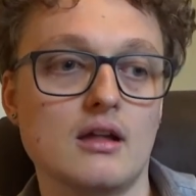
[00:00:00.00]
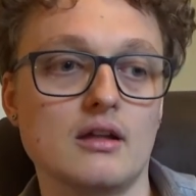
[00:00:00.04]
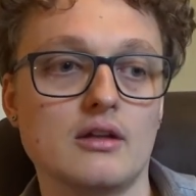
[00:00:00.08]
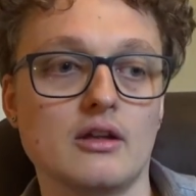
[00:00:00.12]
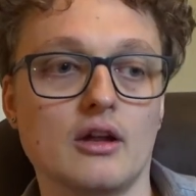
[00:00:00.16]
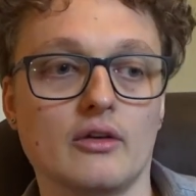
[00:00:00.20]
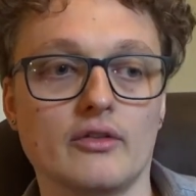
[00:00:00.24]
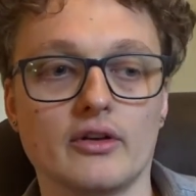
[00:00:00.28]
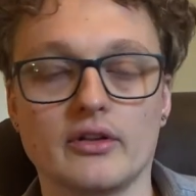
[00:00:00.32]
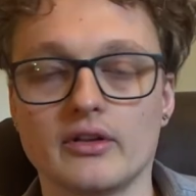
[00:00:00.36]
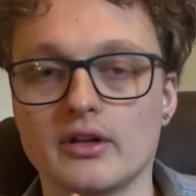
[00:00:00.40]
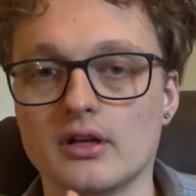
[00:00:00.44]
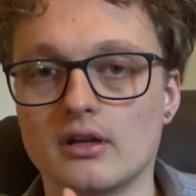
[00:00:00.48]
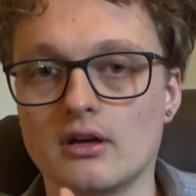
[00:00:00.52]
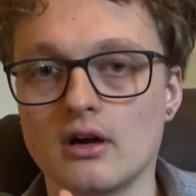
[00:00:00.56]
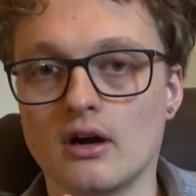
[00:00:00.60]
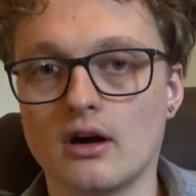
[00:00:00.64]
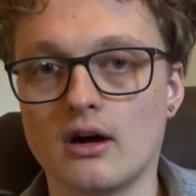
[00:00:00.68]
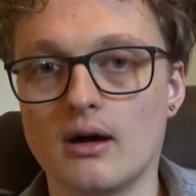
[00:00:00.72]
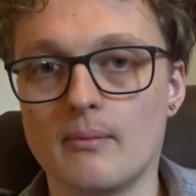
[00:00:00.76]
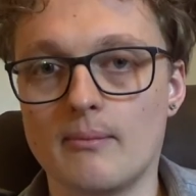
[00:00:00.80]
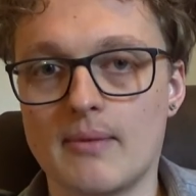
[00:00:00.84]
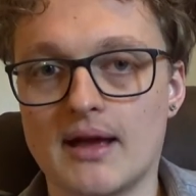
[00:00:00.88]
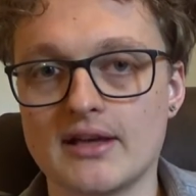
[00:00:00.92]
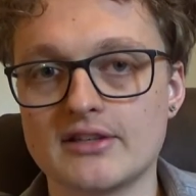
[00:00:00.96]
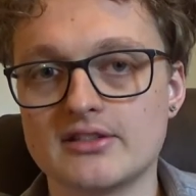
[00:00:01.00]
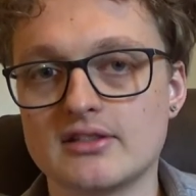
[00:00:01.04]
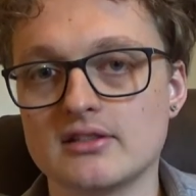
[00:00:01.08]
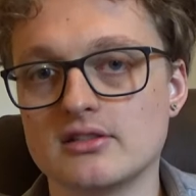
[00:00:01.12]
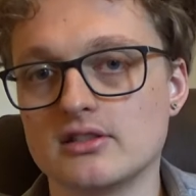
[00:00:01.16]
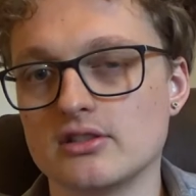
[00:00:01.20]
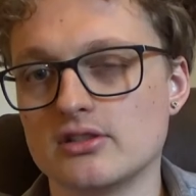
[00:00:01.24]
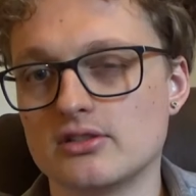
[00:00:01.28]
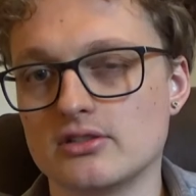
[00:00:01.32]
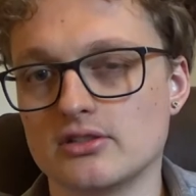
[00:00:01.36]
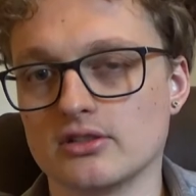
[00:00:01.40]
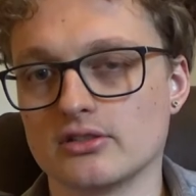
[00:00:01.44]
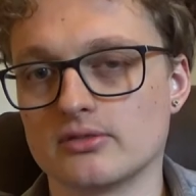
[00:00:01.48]
not really got a message,
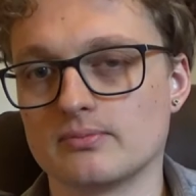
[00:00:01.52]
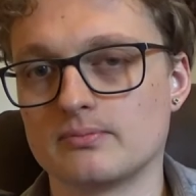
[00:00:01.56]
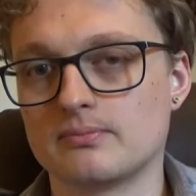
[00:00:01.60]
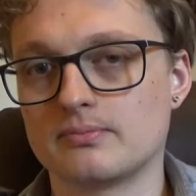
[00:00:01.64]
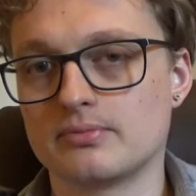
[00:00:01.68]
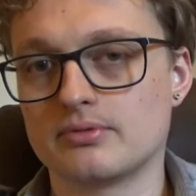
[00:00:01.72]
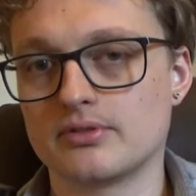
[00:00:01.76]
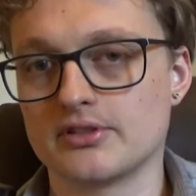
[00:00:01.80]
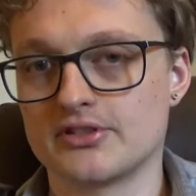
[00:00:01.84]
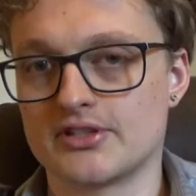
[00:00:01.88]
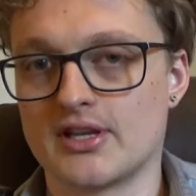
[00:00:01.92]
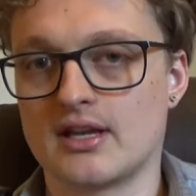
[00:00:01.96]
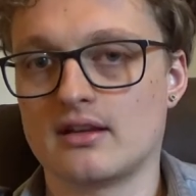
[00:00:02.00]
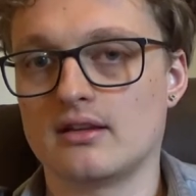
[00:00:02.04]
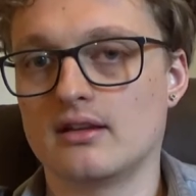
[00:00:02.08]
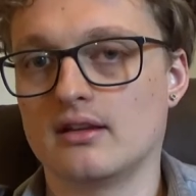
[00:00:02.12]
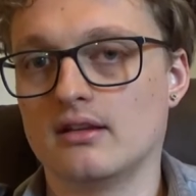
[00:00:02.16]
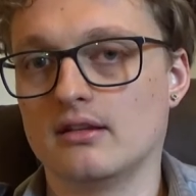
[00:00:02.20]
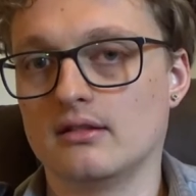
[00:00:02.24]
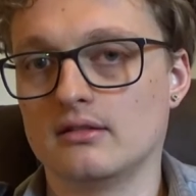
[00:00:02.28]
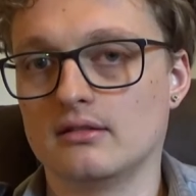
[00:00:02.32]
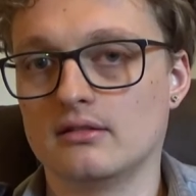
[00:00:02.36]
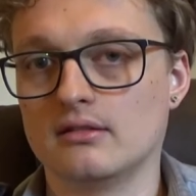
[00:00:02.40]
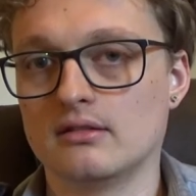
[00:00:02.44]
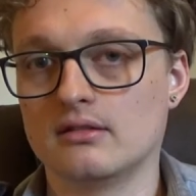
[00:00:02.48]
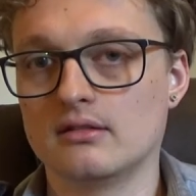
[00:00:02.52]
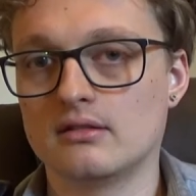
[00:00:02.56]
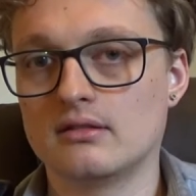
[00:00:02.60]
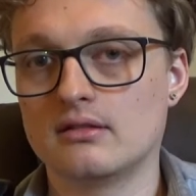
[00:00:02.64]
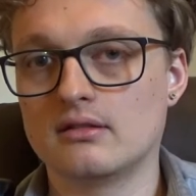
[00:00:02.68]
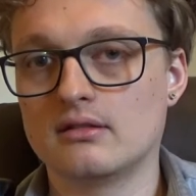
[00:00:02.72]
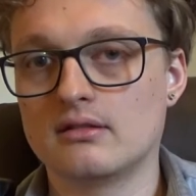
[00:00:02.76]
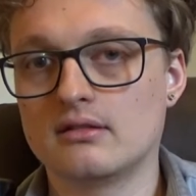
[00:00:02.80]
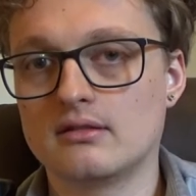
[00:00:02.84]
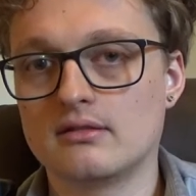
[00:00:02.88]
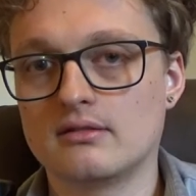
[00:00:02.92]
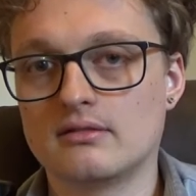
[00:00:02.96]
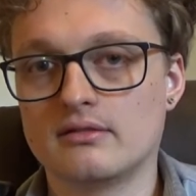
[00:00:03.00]
it's just presenting
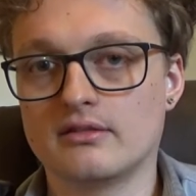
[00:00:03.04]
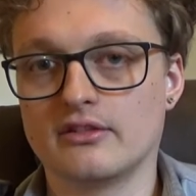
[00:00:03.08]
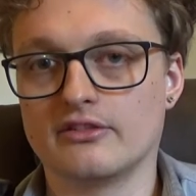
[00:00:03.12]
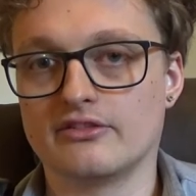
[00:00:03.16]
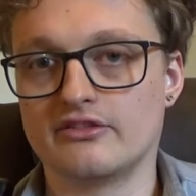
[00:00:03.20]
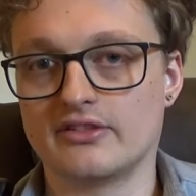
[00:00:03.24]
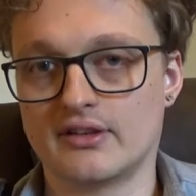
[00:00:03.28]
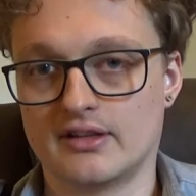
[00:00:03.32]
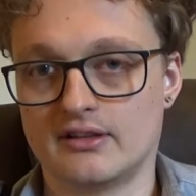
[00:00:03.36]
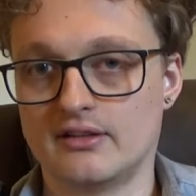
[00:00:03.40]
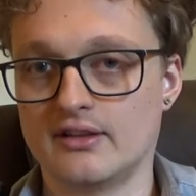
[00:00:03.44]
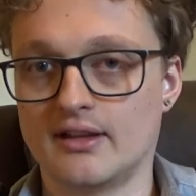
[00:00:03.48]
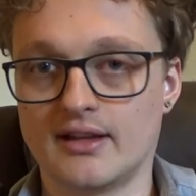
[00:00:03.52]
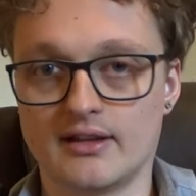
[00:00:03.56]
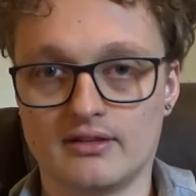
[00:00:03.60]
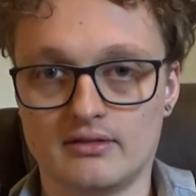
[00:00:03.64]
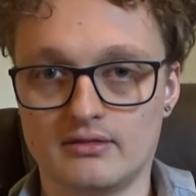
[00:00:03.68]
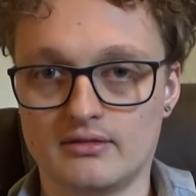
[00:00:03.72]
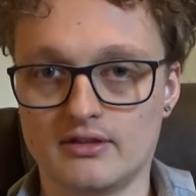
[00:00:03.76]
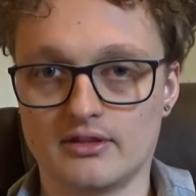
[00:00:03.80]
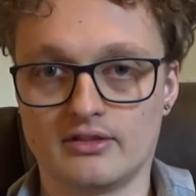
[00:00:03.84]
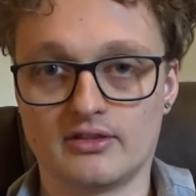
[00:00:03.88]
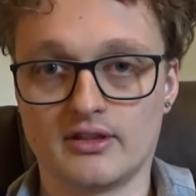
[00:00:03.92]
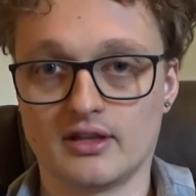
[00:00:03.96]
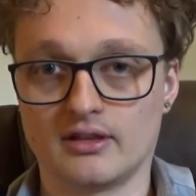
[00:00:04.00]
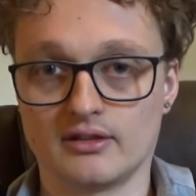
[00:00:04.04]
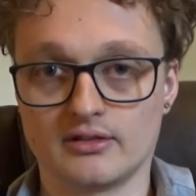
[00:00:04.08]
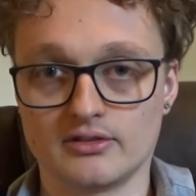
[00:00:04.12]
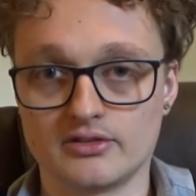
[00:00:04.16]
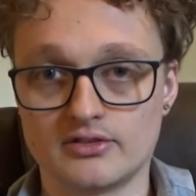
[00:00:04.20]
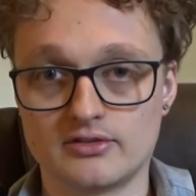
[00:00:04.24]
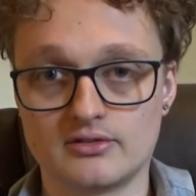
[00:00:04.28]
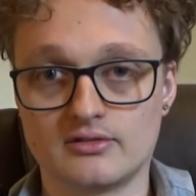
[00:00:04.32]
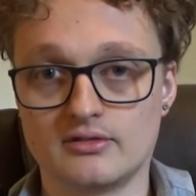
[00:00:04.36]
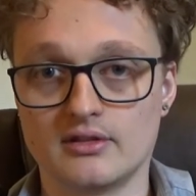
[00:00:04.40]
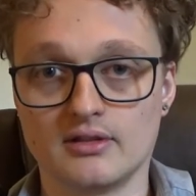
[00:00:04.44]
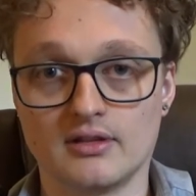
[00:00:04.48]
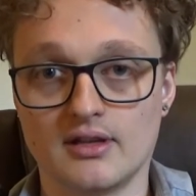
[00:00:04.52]
the fact, like
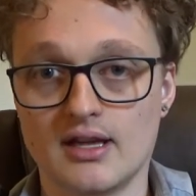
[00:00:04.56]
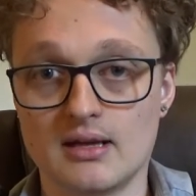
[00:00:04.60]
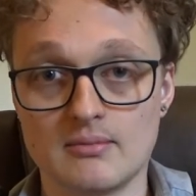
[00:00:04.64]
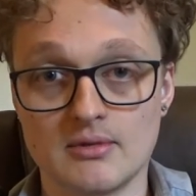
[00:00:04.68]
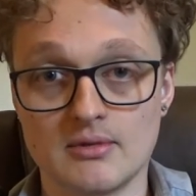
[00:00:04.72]
the